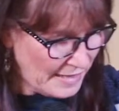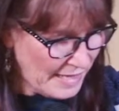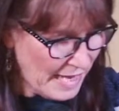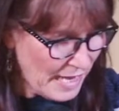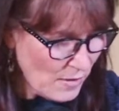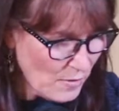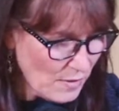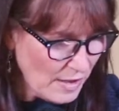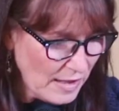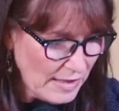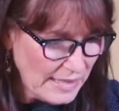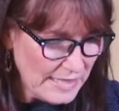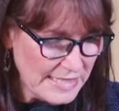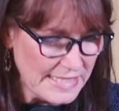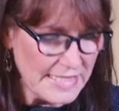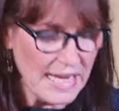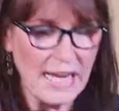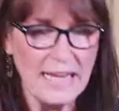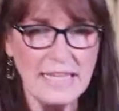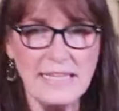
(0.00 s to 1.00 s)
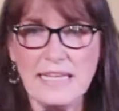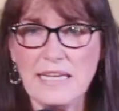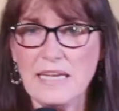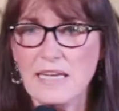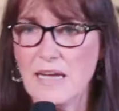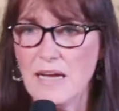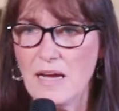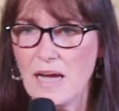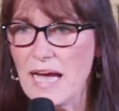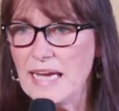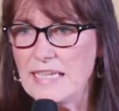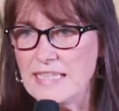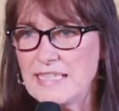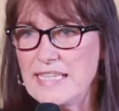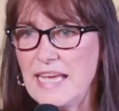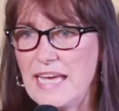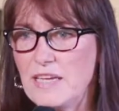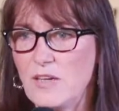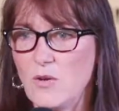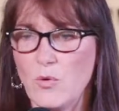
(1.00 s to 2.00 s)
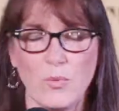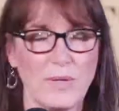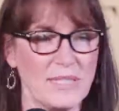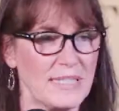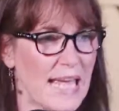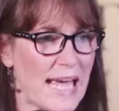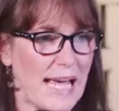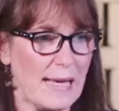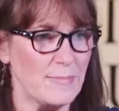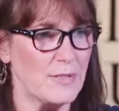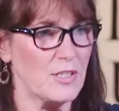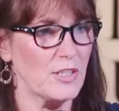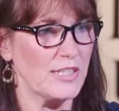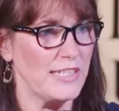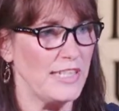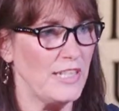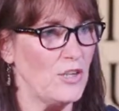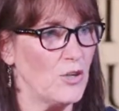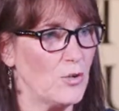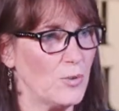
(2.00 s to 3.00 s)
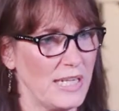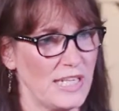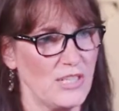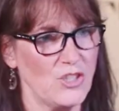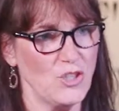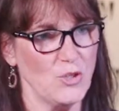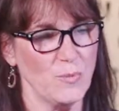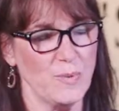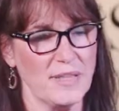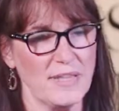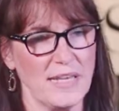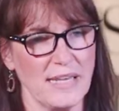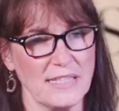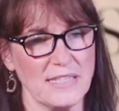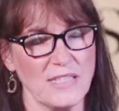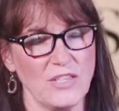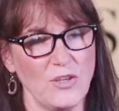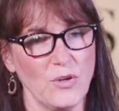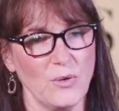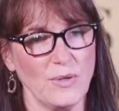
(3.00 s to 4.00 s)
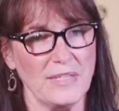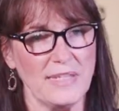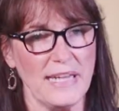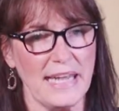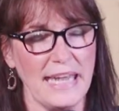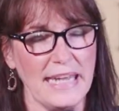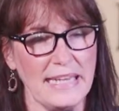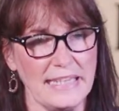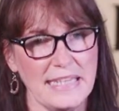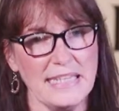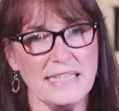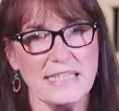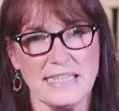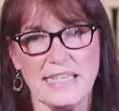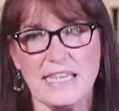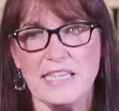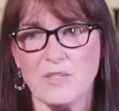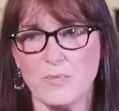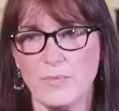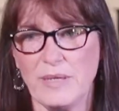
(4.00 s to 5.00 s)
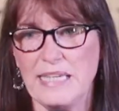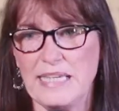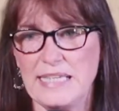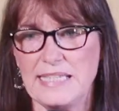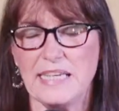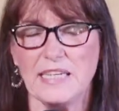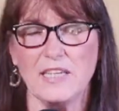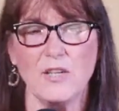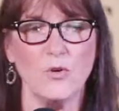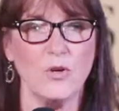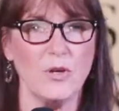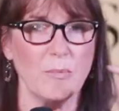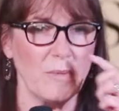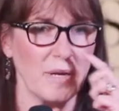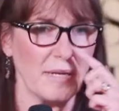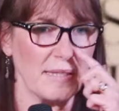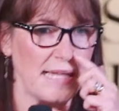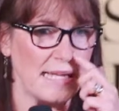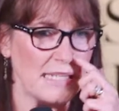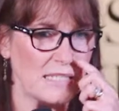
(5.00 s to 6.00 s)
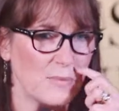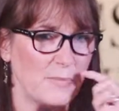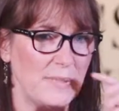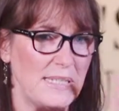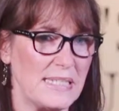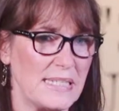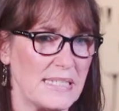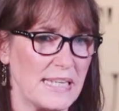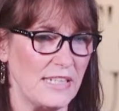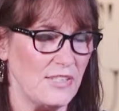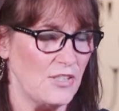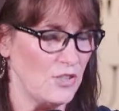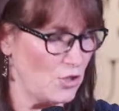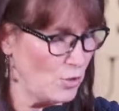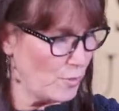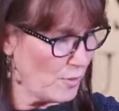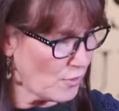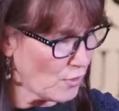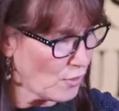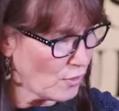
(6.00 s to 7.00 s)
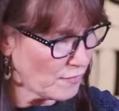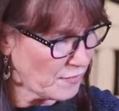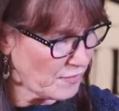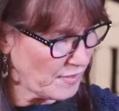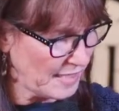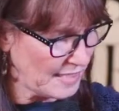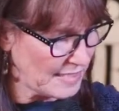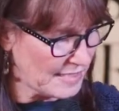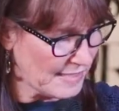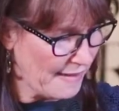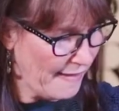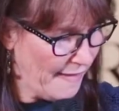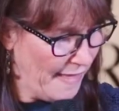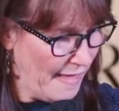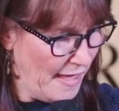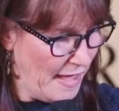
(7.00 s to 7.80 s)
Now, tithing, I'd said, was absolutely no issue with us. You know, and in this season when he did locum work, that's what we decided to do with offerings.